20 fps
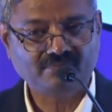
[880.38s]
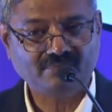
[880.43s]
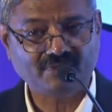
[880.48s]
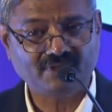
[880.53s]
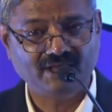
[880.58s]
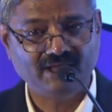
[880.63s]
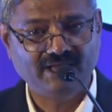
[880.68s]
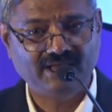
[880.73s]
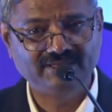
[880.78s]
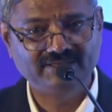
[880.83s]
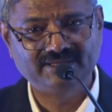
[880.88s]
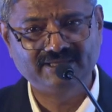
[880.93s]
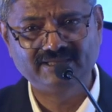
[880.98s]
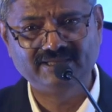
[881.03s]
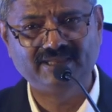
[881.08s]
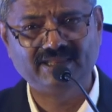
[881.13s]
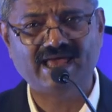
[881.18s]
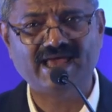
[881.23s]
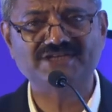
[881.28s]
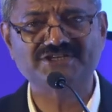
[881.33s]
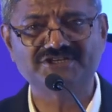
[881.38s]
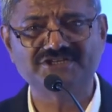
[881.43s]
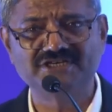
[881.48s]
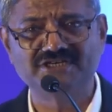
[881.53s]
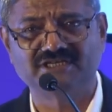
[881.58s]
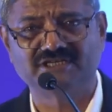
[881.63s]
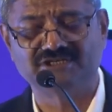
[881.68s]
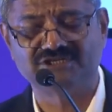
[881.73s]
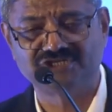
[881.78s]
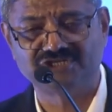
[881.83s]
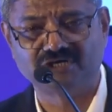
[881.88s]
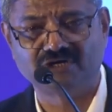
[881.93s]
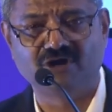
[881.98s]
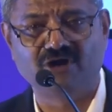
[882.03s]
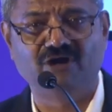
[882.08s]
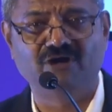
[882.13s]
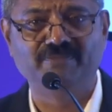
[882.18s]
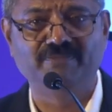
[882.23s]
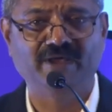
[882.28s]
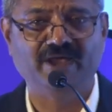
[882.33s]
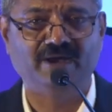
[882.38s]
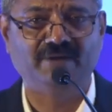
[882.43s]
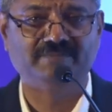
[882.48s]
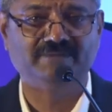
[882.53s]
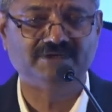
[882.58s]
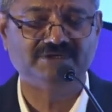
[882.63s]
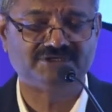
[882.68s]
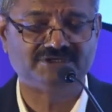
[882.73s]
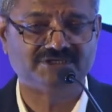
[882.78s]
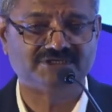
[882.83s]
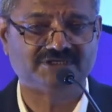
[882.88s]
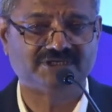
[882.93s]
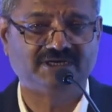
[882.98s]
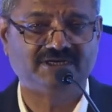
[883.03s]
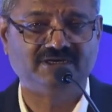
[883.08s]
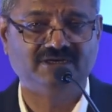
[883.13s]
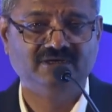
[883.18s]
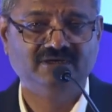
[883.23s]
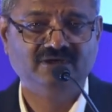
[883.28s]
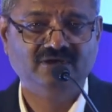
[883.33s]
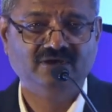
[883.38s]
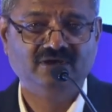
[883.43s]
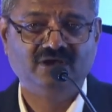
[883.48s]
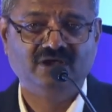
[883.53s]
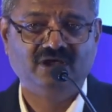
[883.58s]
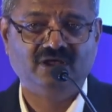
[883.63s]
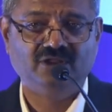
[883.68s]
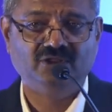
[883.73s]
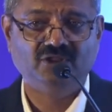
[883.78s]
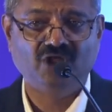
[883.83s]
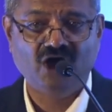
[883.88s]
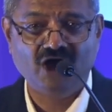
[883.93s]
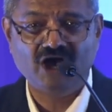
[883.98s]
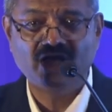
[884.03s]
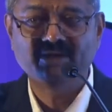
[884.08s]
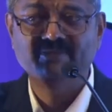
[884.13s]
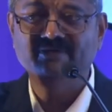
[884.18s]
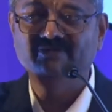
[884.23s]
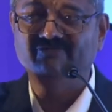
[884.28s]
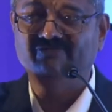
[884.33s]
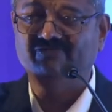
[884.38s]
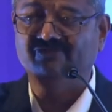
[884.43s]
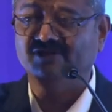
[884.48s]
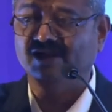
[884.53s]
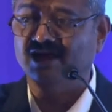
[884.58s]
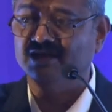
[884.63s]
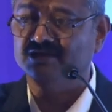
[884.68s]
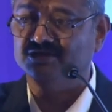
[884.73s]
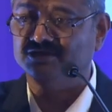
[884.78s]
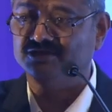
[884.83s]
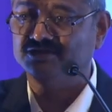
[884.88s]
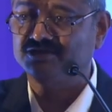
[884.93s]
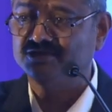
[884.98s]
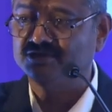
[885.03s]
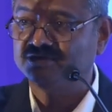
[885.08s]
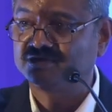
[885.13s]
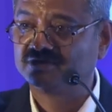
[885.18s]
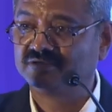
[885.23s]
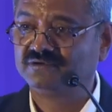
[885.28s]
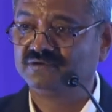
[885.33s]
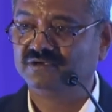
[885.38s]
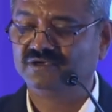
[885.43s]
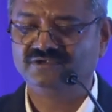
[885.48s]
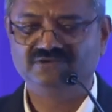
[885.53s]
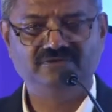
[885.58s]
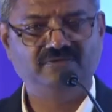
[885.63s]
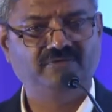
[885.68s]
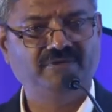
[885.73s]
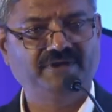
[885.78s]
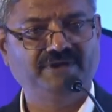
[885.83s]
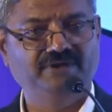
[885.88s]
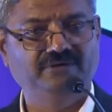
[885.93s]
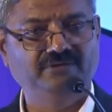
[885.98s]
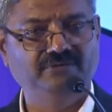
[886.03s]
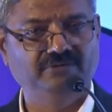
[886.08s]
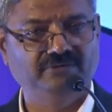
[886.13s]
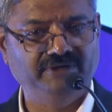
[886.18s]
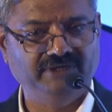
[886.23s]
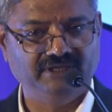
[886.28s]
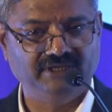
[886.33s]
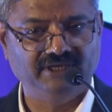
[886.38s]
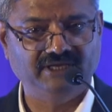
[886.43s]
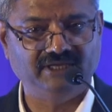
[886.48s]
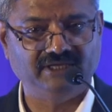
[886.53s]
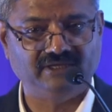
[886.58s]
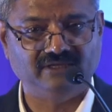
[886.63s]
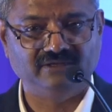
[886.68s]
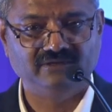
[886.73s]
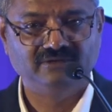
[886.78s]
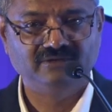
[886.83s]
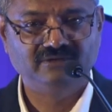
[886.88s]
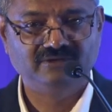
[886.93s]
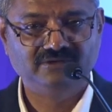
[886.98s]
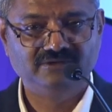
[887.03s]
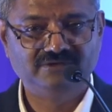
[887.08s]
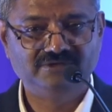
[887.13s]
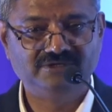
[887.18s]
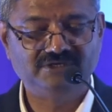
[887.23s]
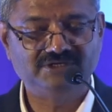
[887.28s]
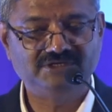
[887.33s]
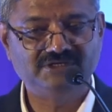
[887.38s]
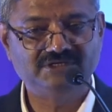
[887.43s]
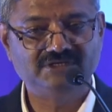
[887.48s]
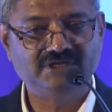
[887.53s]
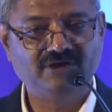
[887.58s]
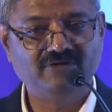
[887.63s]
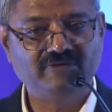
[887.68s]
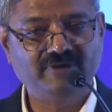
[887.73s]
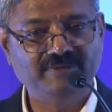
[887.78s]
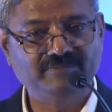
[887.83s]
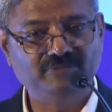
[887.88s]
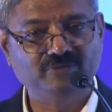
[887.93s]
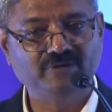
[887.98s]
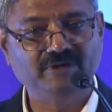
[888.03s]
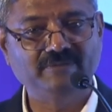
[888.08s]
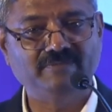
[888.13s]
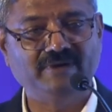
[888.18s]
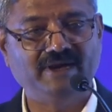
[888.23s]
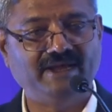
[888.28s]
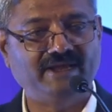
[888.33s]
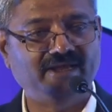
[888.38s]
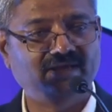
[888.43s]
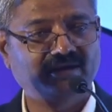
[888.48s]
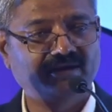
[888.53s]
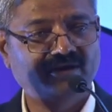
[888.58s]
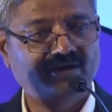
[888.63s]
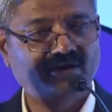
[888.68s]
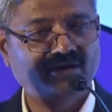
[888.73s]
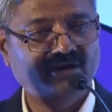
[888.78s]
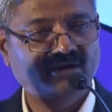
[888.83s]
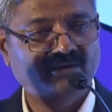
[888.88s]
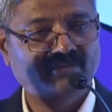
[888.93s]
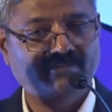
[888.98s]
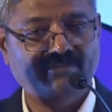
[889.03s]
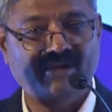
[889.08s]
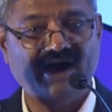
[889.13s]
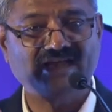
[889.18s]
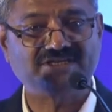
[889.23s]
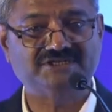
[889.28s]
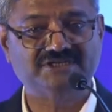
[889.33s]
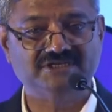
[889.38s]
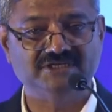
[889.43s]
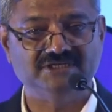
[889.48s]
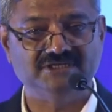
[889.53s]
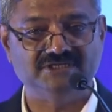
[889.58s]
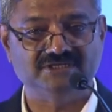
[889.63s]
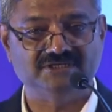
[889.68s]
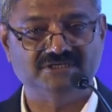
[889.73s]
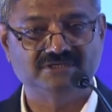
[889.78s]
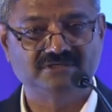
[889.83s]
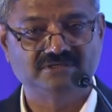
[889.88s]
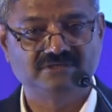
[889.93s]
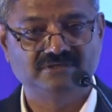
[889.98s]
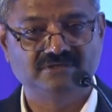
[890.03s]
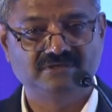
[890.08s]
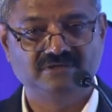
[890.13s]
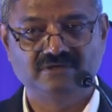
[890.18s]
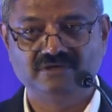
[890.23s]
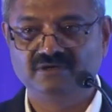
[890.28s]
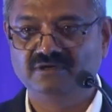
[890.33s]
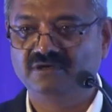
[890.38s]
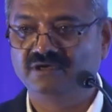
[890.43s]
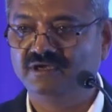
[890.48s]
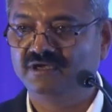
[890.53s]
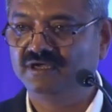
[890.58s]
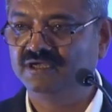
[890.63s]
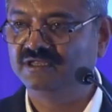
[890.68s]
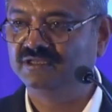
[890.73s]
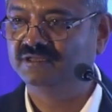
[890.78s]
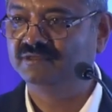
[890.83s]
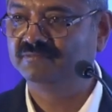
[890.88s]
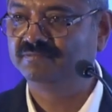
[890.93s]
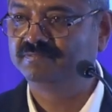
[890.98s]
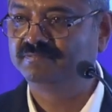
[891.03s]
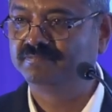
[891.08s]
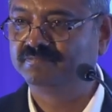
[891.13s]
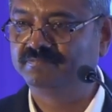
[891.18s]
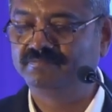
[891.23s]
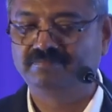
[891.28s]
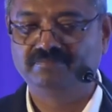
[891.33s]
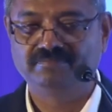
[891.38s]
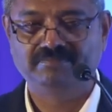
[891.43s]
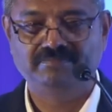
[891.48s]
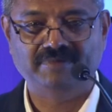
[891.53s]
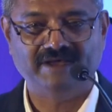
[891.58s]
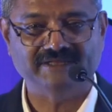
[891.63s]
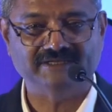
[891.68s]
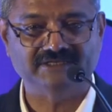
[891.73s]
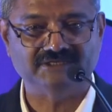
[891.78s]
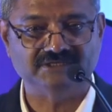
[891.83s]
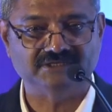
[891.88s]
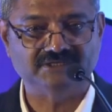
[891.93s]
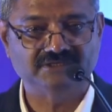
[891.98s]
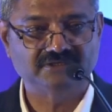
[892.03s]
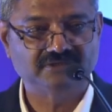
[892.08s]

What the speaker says: And then last year she called me up and she said, now I'm in France. I said, what are you doing there? She says, now I'm doing my master's in Paris.